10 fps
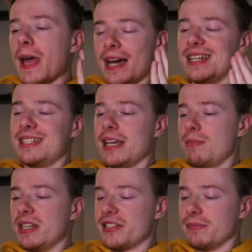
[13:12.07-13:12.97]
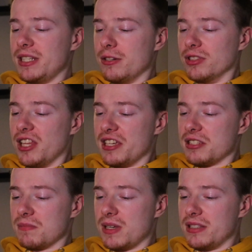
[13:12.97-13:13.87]
I need to get me some neon
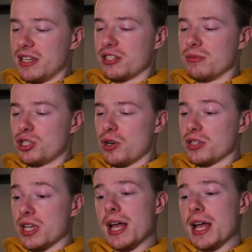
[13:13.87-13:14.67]
lights and take some shots